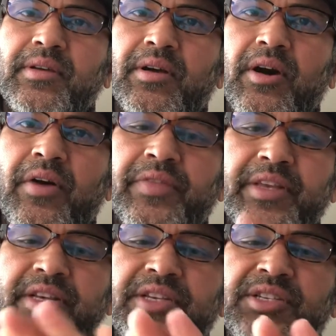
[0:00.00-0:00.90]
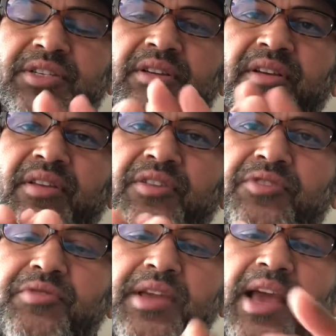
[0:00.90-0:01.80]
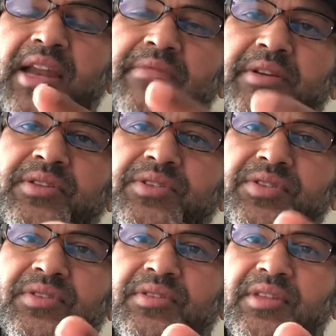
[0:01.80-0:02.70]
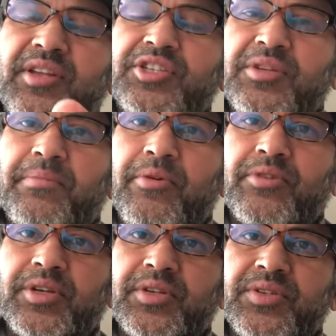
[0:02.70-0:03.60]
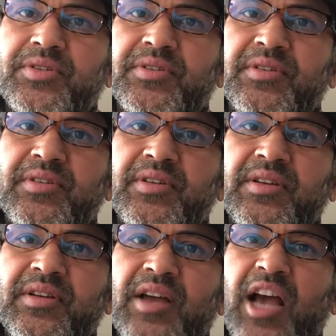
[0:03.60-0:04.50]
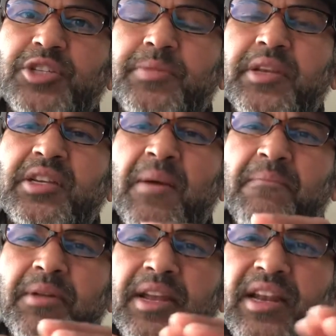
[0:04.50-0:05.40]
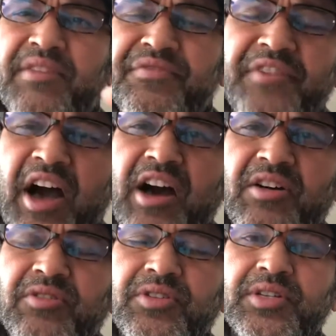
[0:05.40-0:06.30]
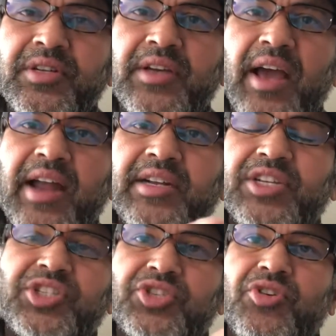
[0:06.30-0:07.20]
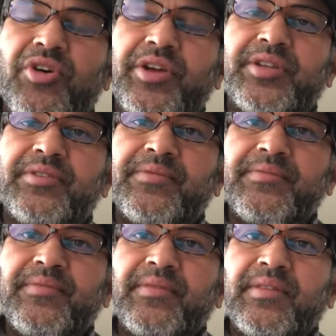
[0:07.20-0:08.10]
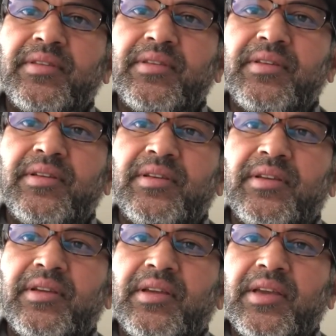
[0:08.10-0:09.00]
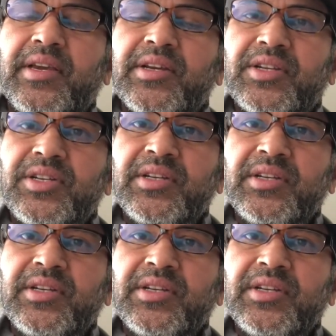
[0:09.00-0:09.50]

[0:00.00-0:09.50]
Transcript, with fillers: on these three elements that support us has been completely fouled and destroyed. Yet,